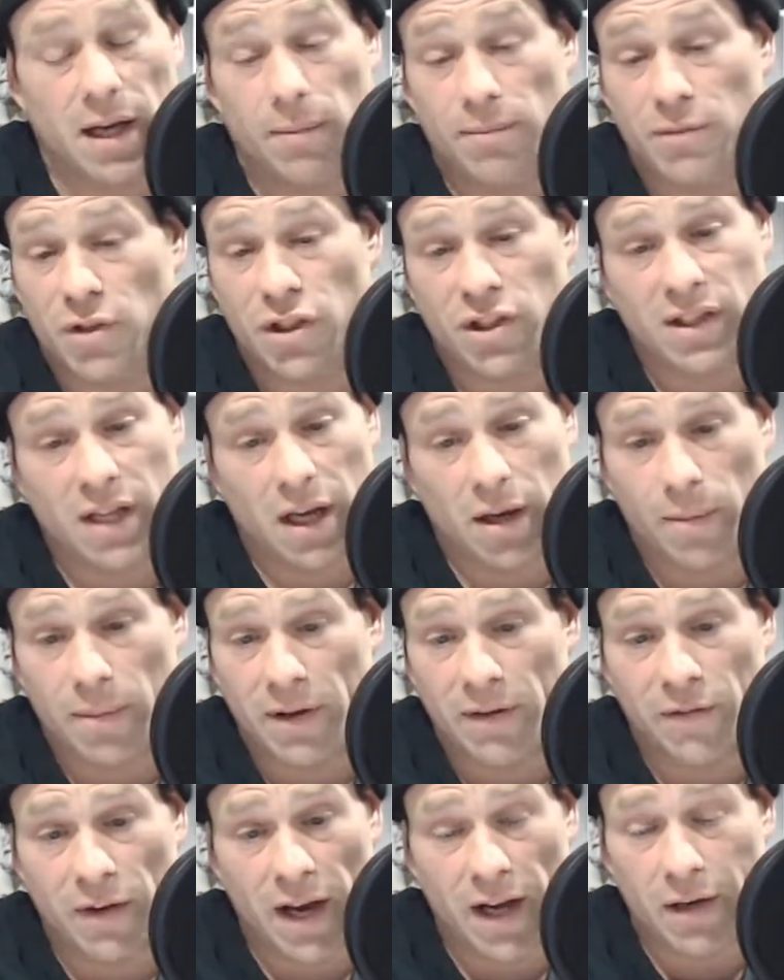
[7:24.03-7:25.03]
I'm just not a
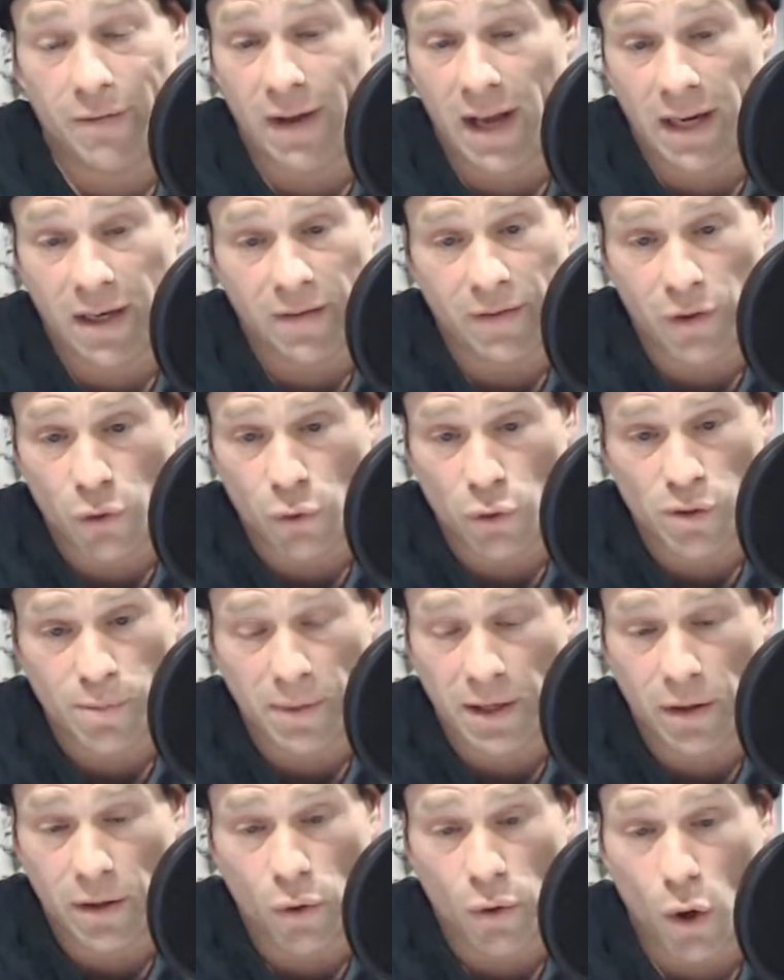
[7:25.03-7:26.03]
big fan of any of the news
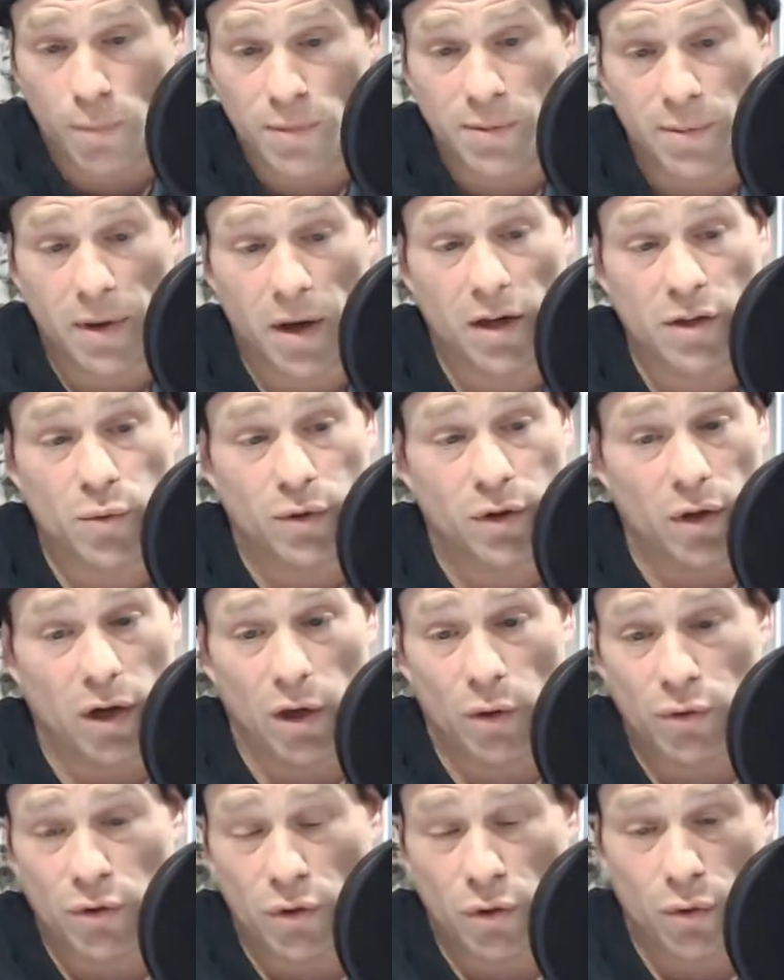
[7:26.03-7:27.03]
media corps, to be honest with you.
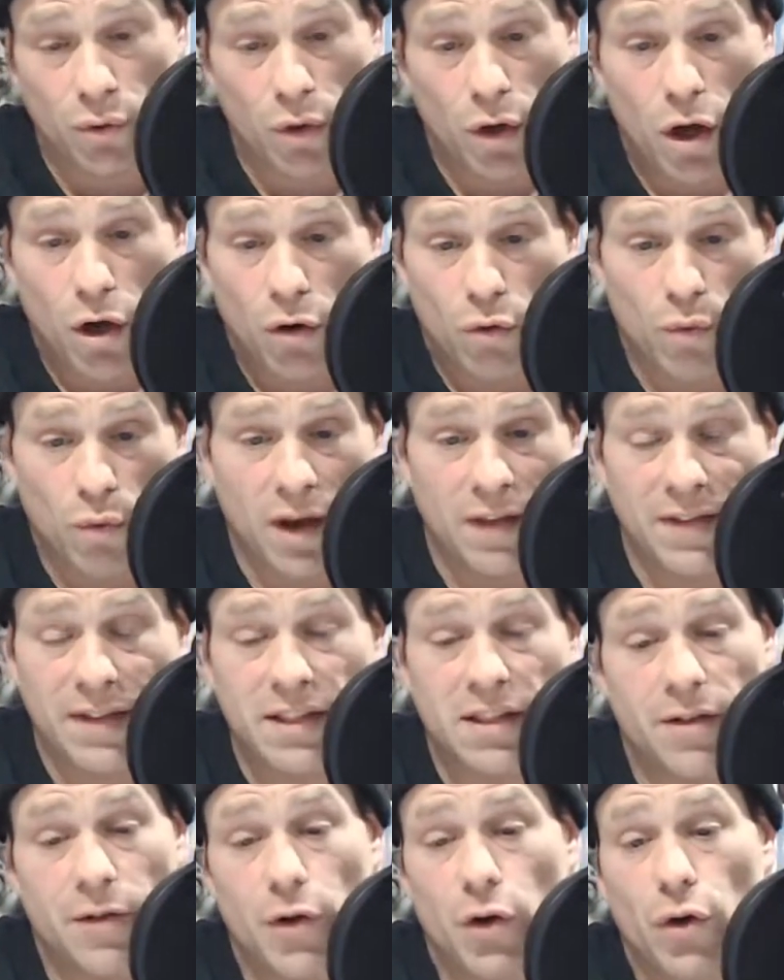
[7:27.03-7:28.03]
I also read
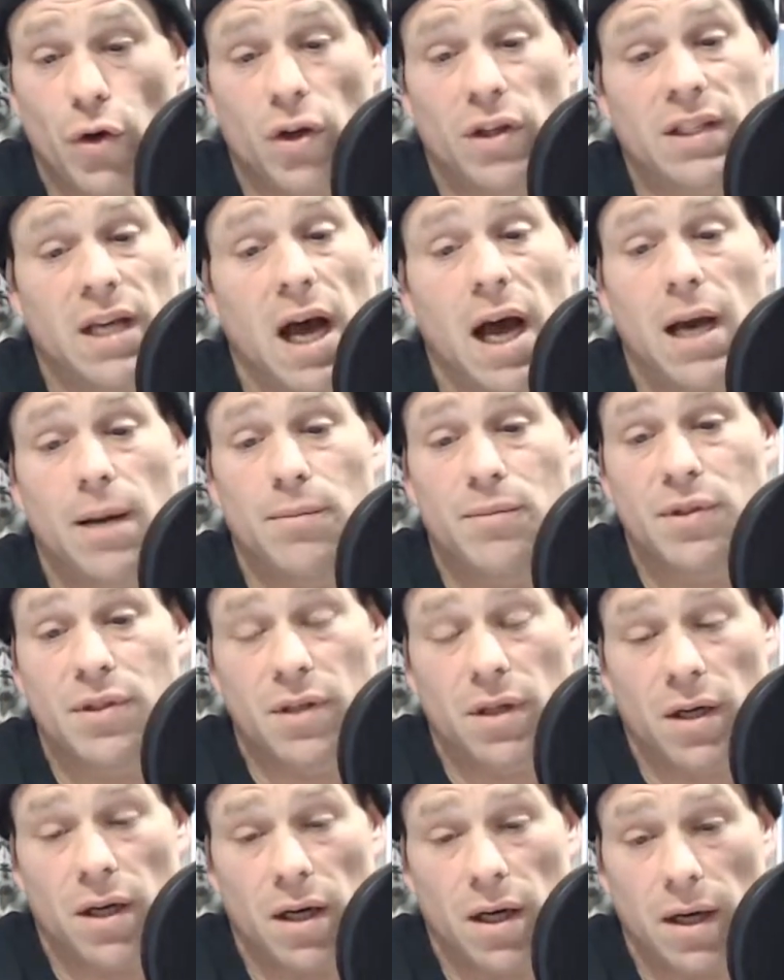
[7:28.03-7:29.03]
this in the New York Times.
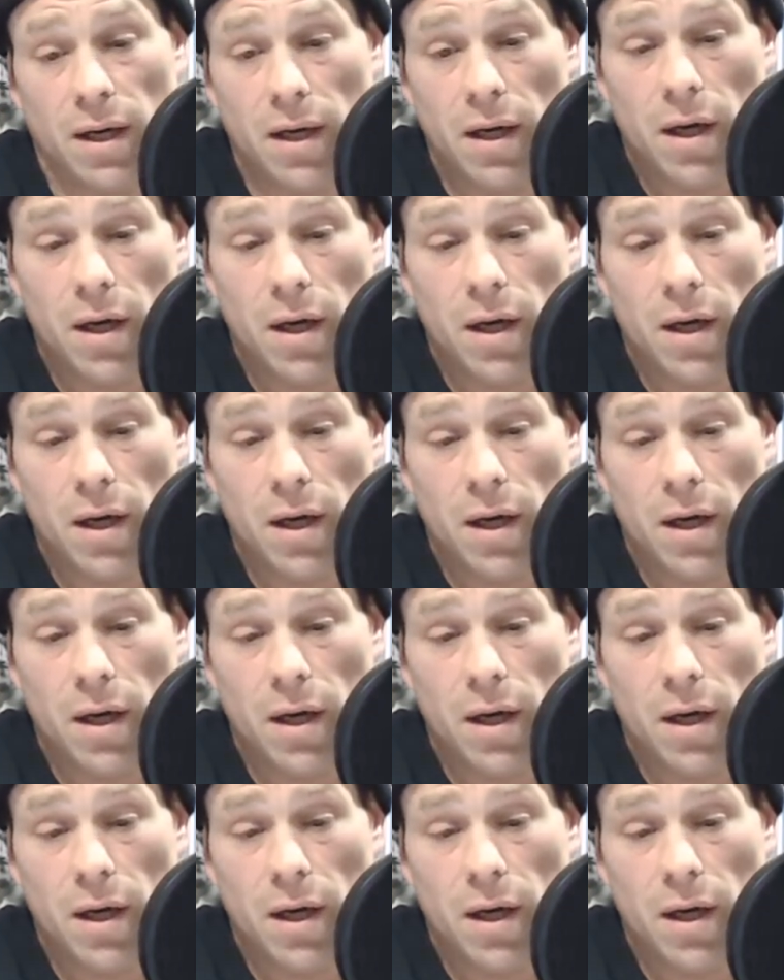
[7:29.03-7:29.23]
Both